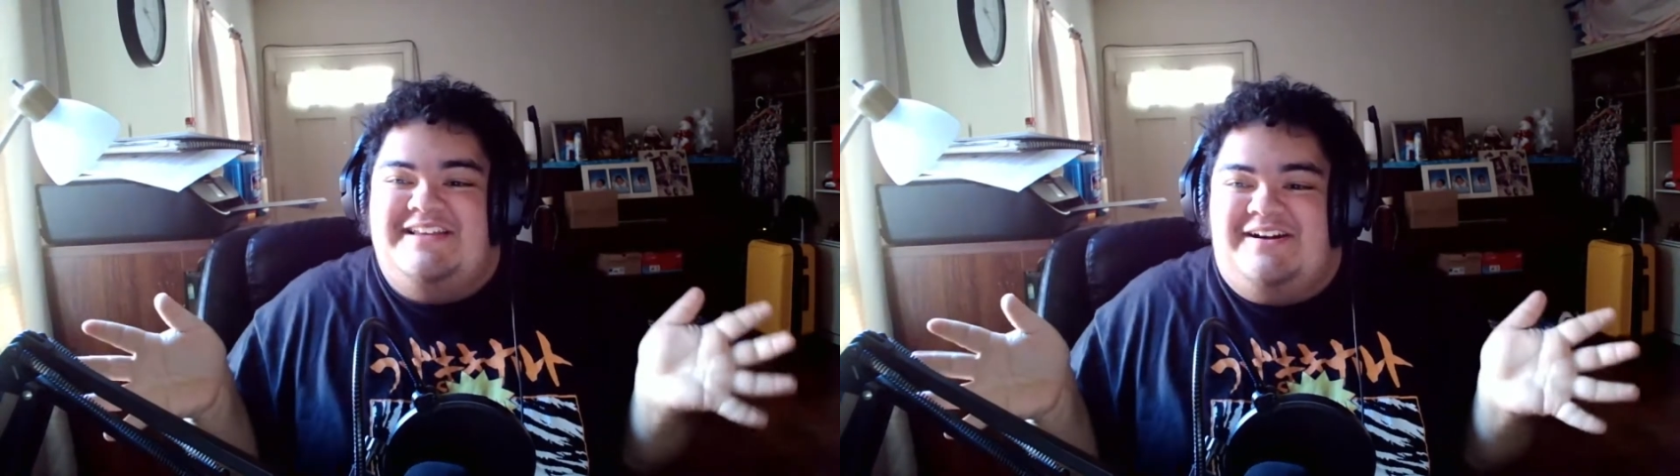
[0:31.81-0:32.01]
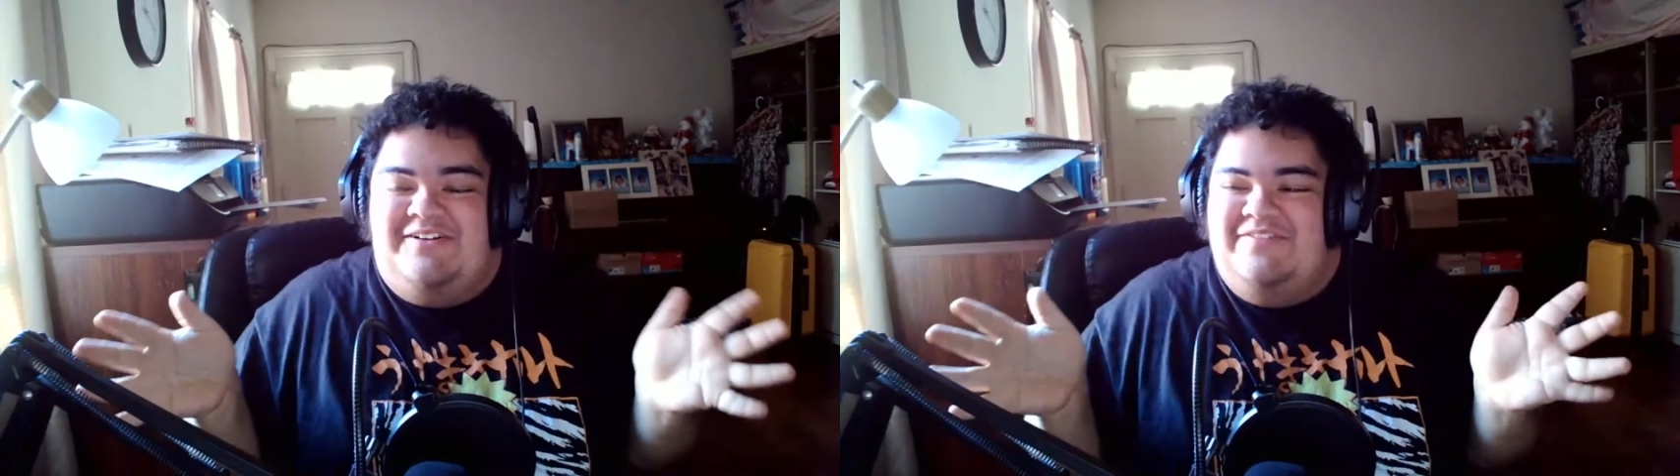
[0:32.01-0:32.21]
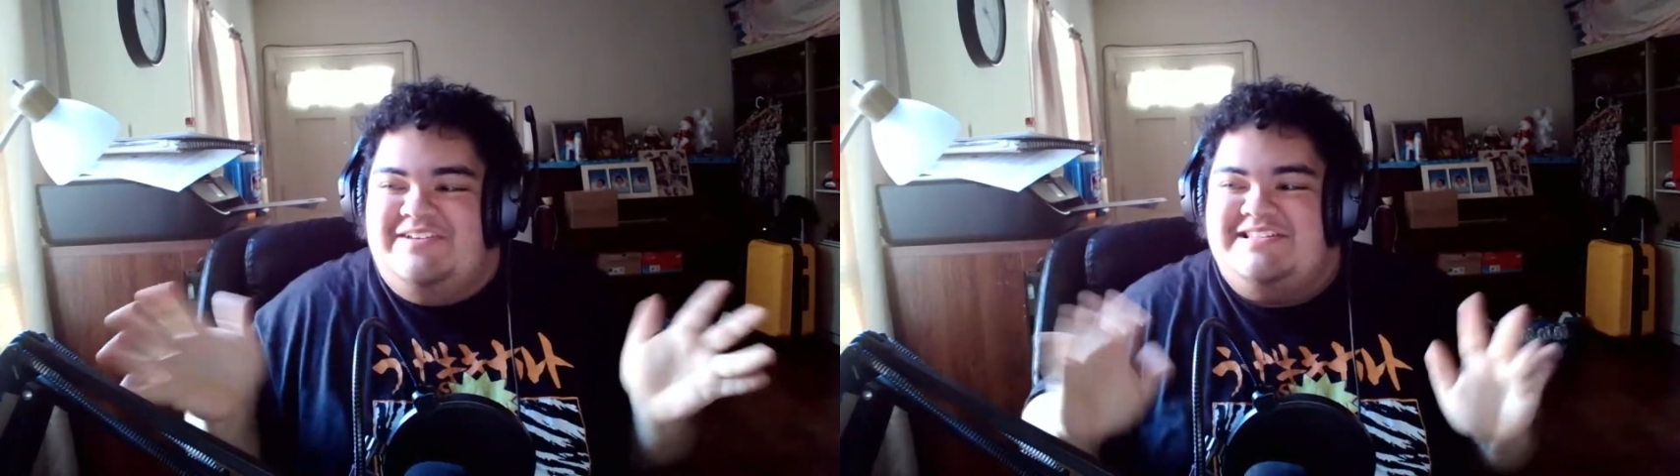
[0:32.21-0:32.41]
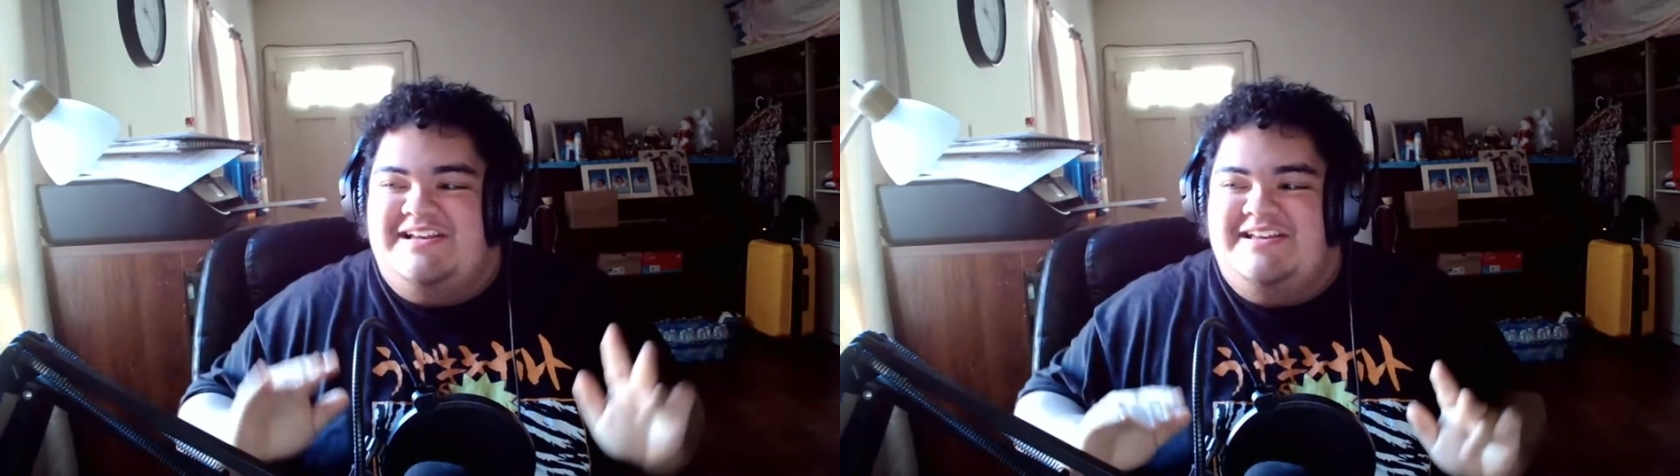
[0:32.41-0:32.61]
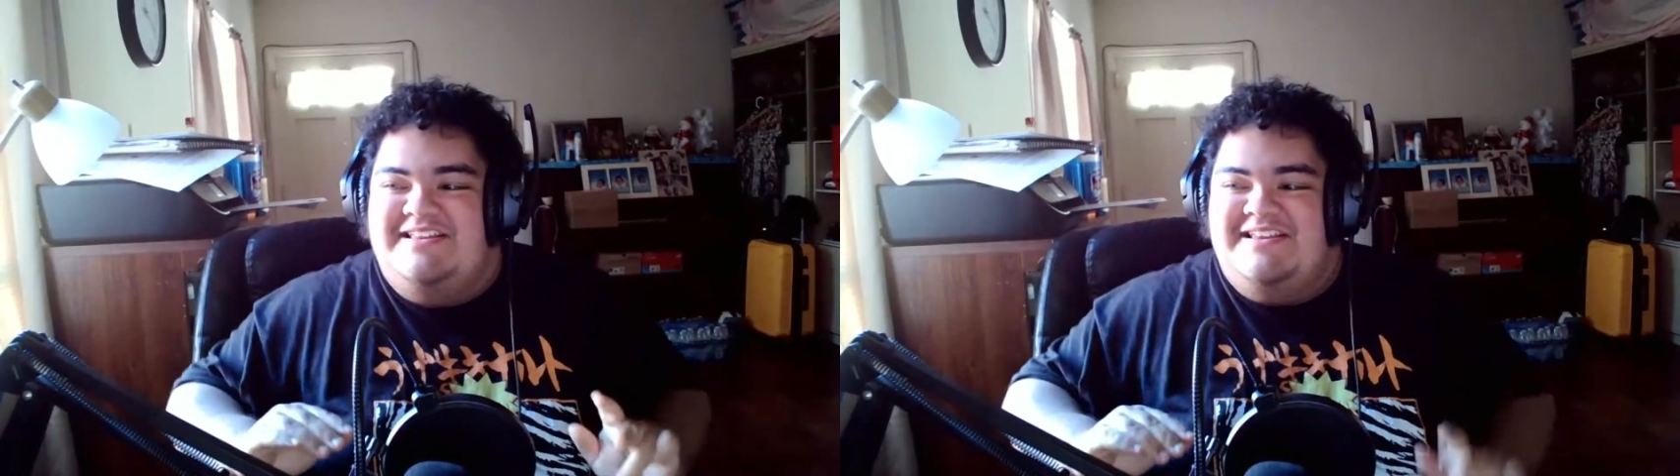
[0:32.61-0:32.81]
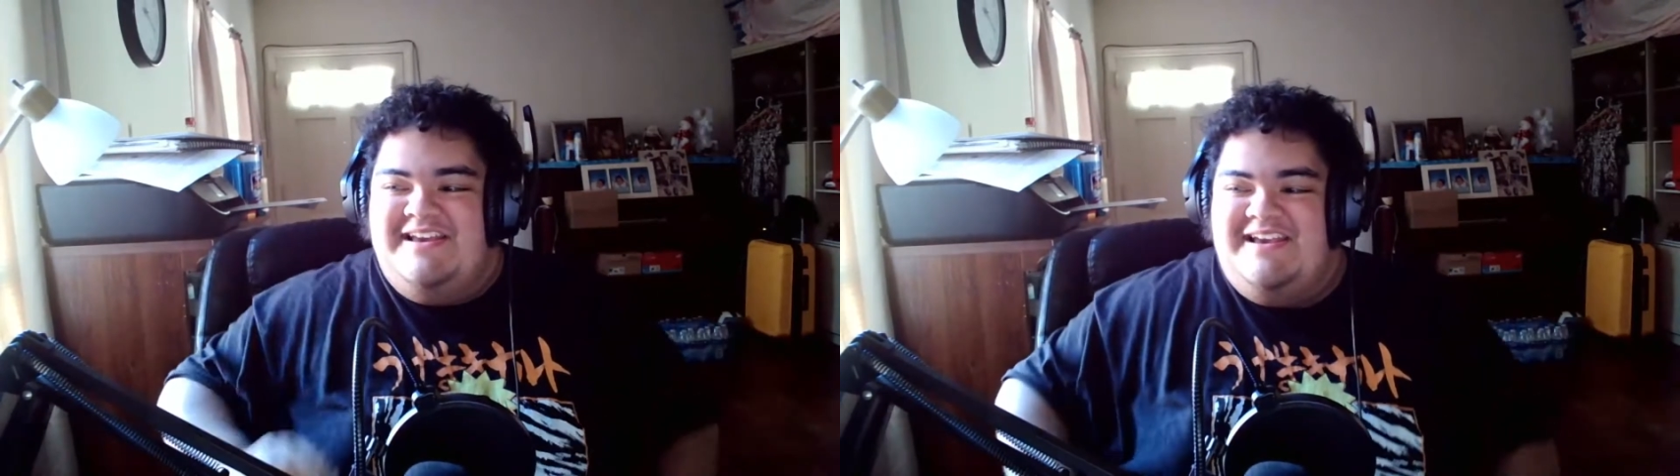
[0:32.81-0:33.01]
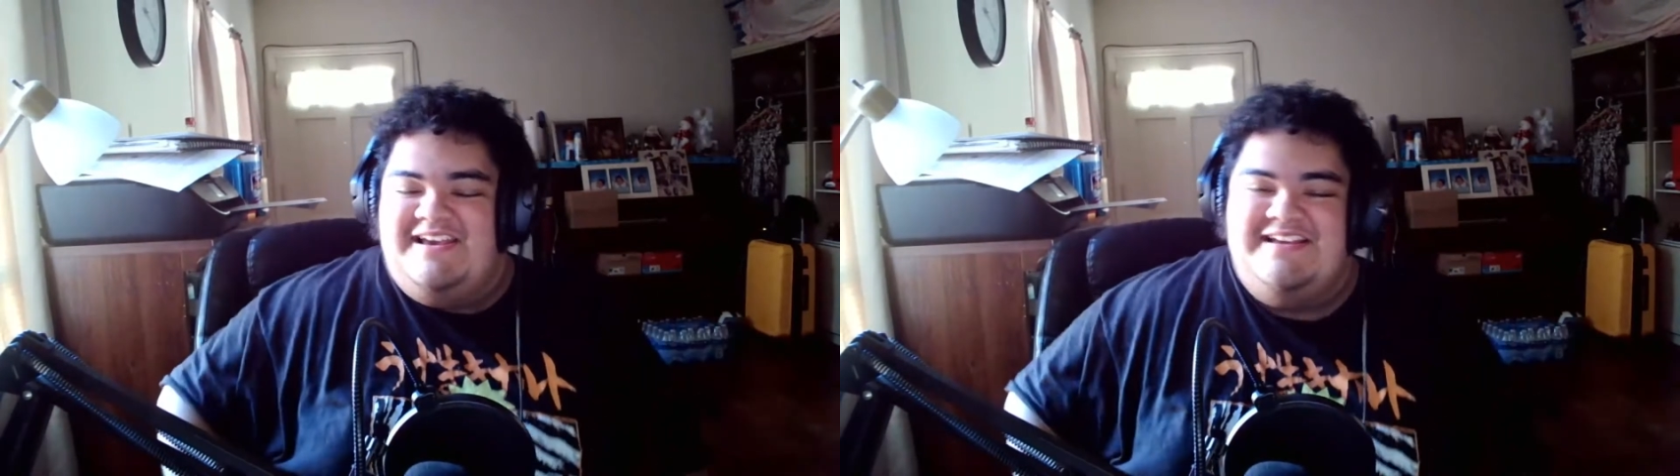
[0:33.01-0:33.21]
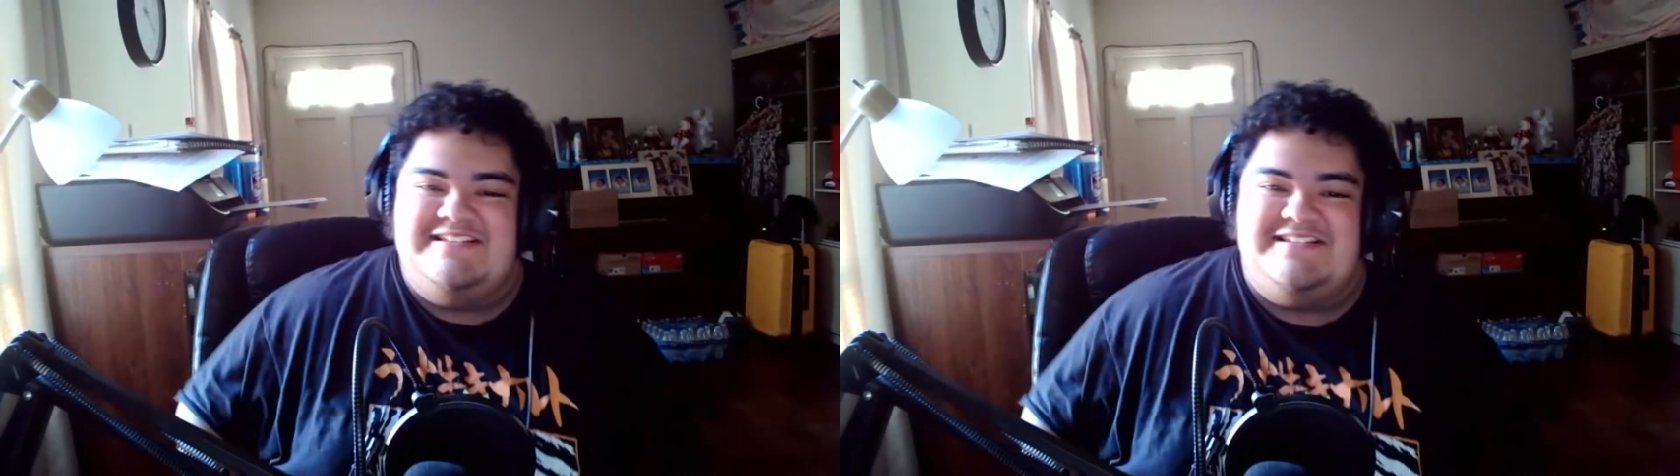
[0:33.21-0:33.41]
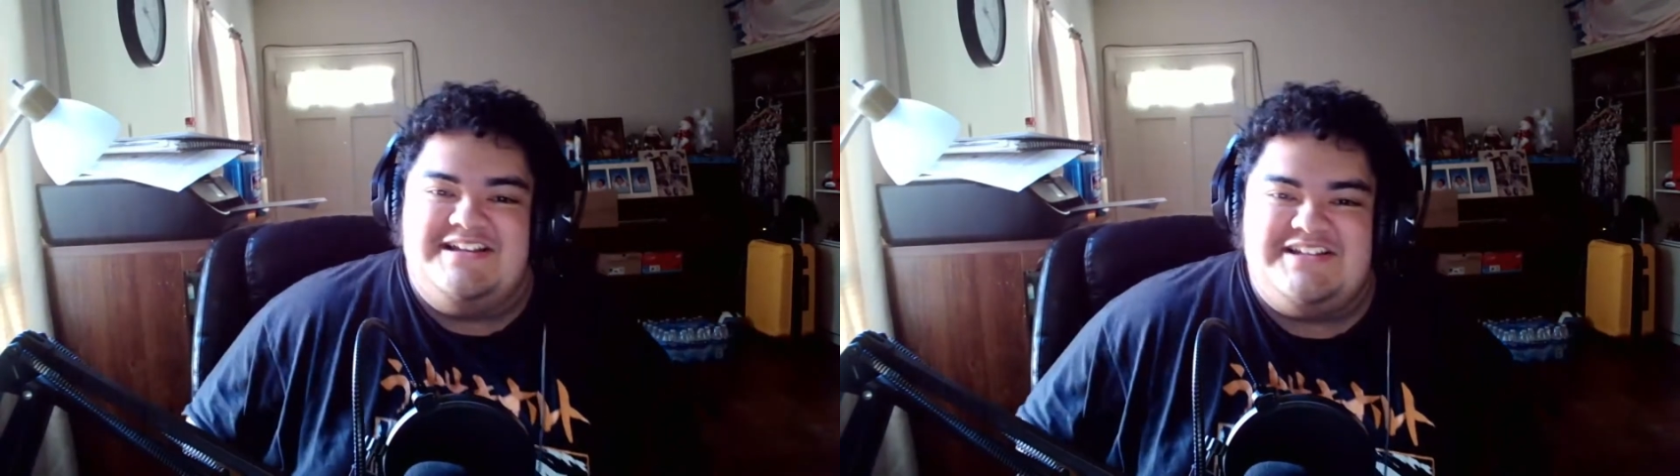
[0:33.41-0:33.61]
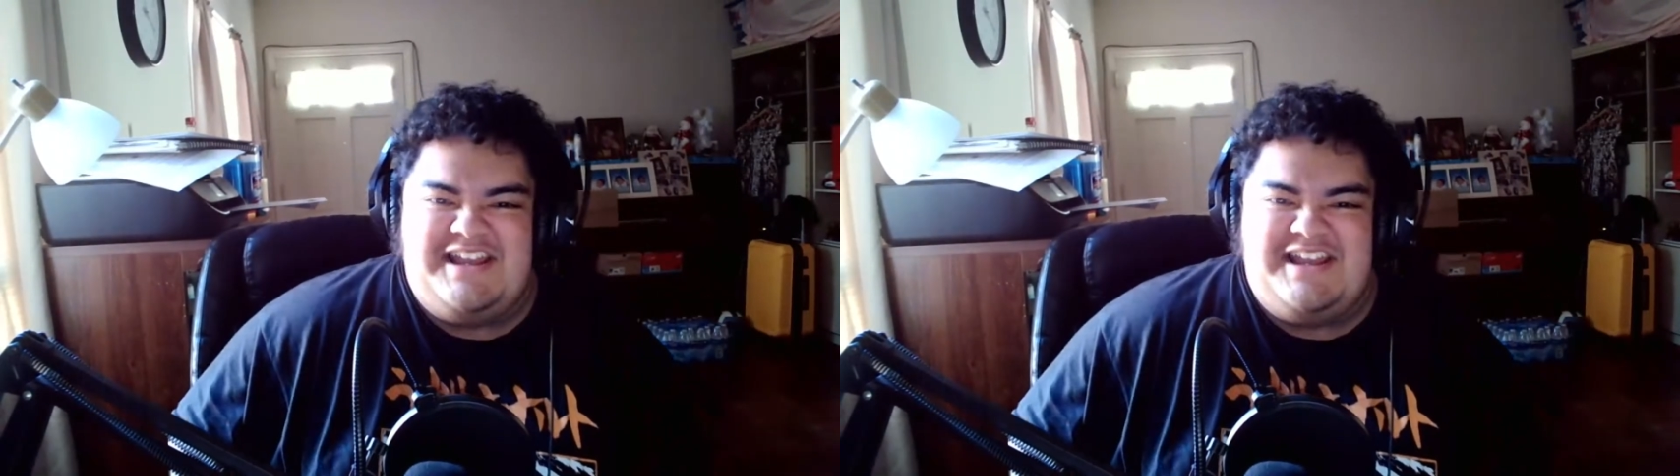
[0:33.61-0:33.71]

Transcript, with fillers: all of a sudden and such.